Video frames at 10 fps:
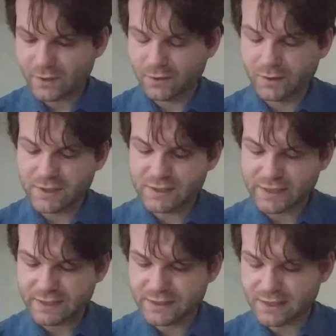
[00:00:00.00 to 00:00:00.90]
On a
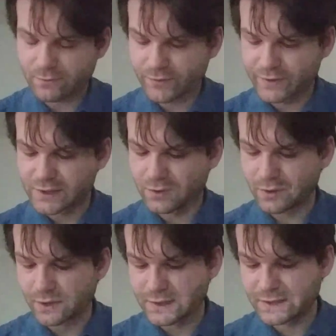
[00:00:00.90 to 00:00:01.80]
6, that wound is not
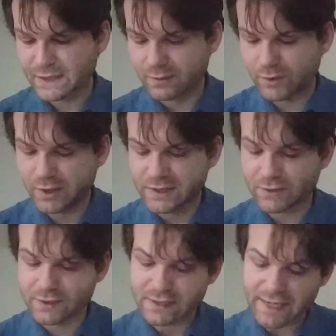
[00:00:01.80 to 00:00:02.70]
lost and the model is
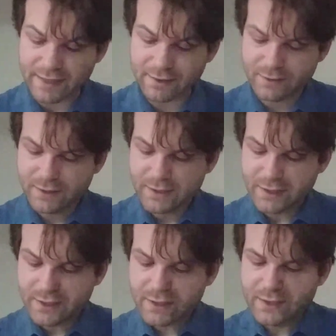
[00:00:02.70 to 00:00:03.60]
not slain.
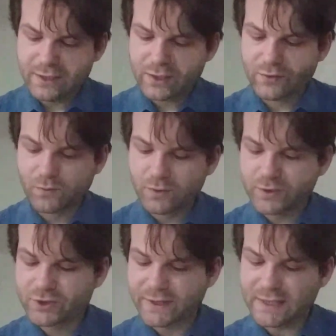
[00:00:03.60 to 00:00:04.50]
The
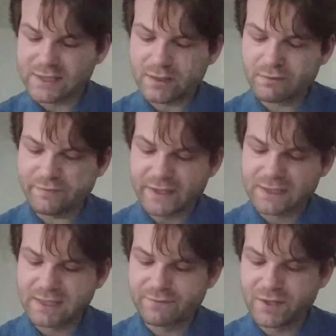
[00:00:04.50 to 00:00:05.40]
warlord trait has no
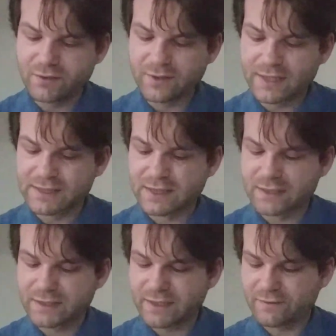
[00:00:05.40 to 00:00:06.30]
effect if the unit is
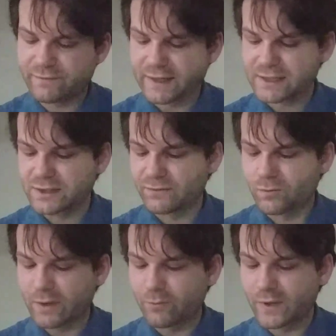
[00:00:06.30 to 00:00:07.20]
under the effects of the
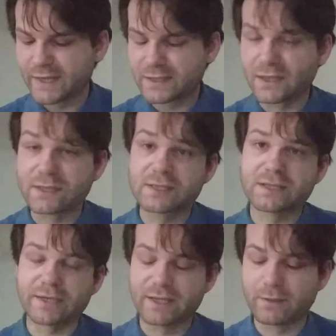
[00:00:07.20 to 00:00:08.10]
Webway Dance
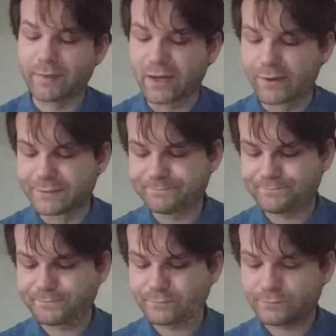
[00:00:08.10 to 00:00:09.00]
psychic power.
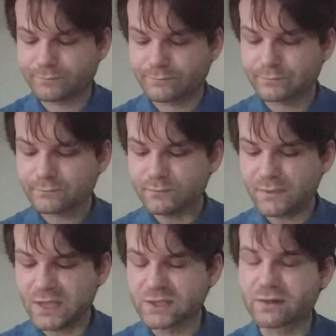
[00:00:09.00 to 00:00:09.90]

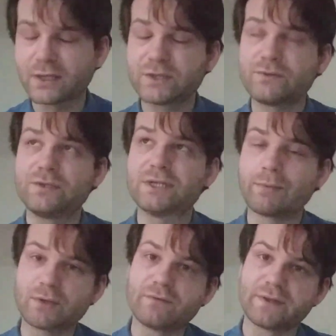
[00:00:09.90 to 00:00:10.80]
So you can't do
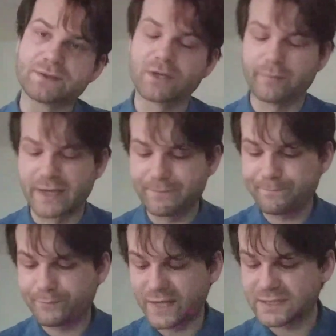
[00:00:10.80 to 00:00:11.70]
double feels no pain,
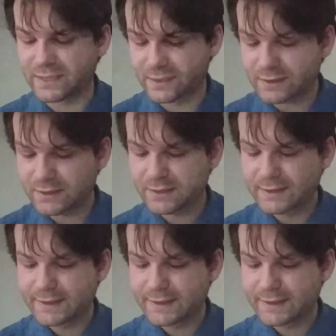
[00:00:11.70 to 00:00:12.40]
makes sense.